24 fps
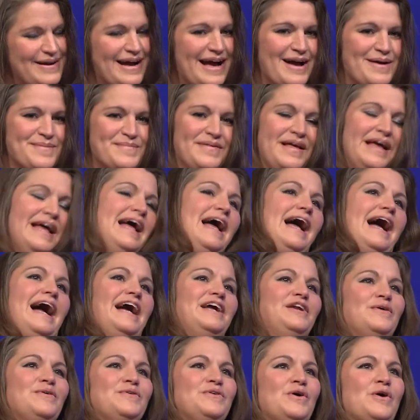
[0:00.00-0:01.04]

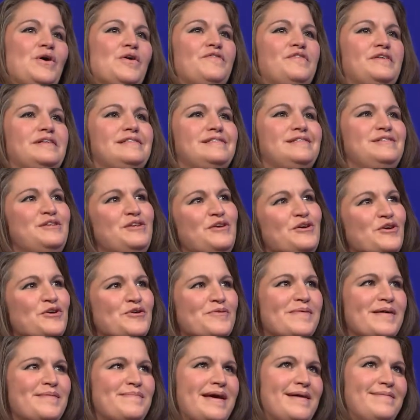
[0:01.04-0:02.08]
I don't know if it's
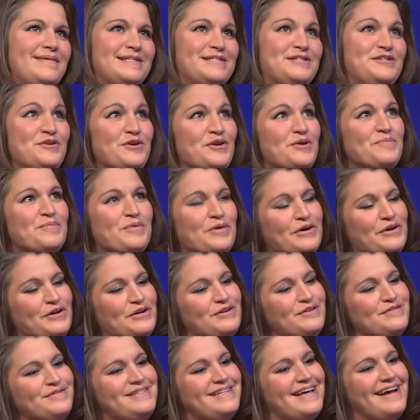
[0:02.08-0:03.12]
new, but maybe it's new and
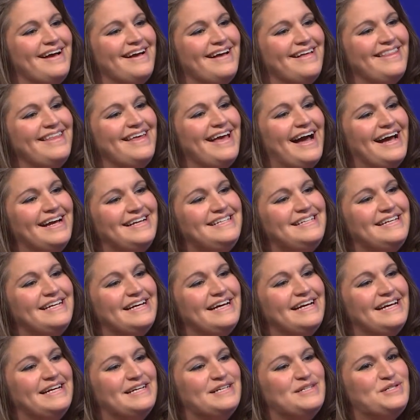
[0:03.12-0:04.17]
improved. The
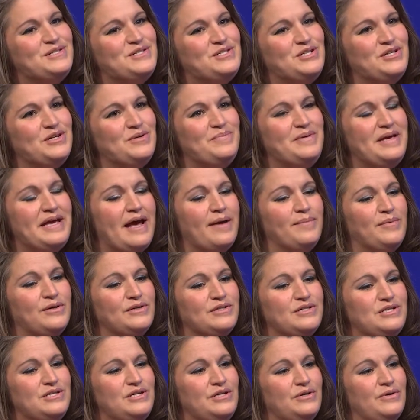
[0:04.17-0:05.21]
idea is to be able
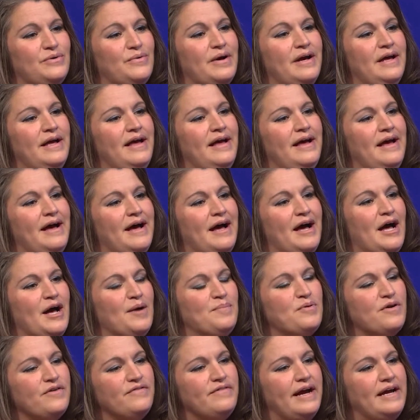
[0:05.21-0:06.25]
to
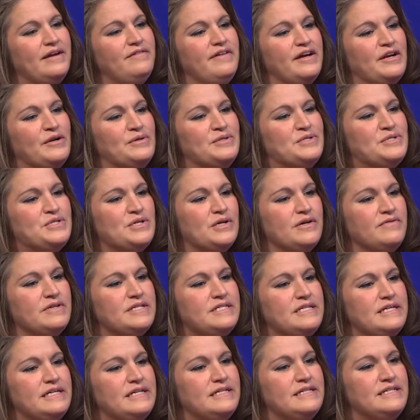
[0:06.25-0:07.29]
provide veteran
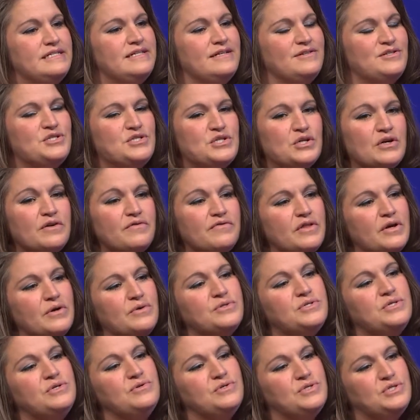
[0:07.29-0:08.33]
services, serve
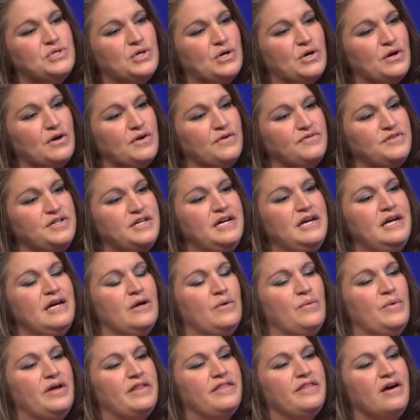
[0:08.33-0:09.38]
those who served
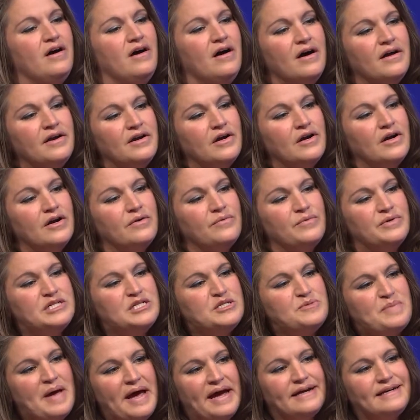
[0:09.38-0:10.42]
with honor,
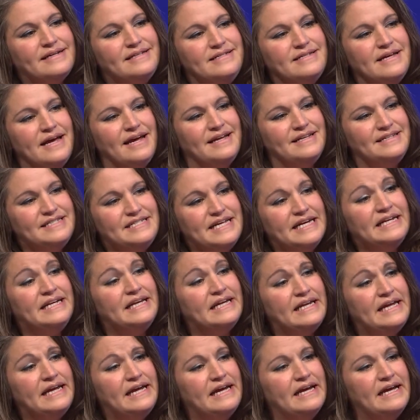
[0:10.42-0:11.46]
respect, and
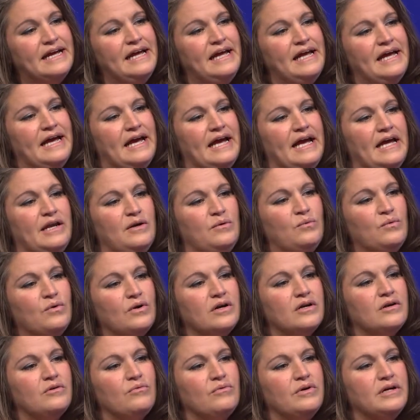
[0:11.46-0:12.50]
dignity, and
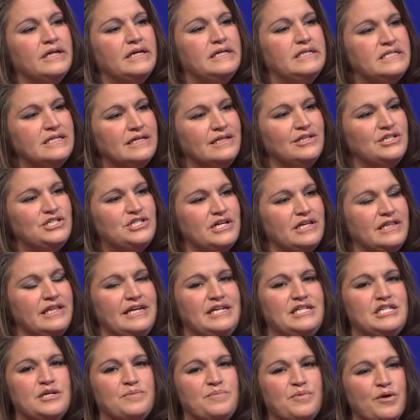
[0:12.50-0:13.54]
work really
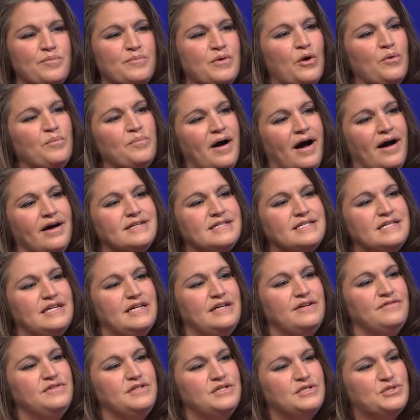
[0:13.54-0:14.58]
diligently to promote
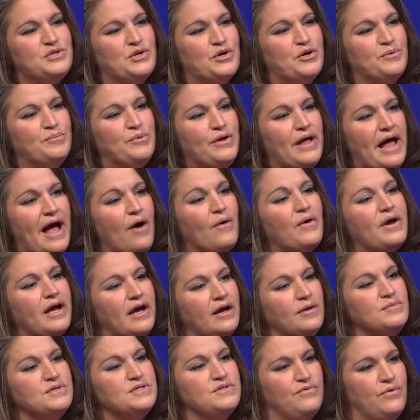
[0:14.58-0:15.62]
positive, discernible
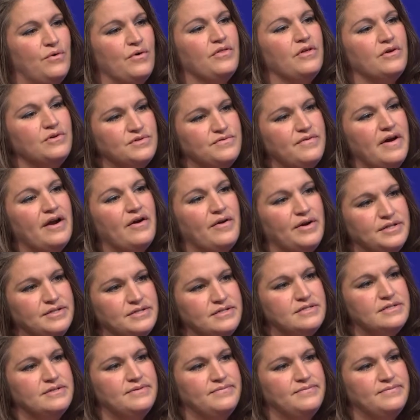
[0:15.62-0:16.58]
outcomes for those veterans.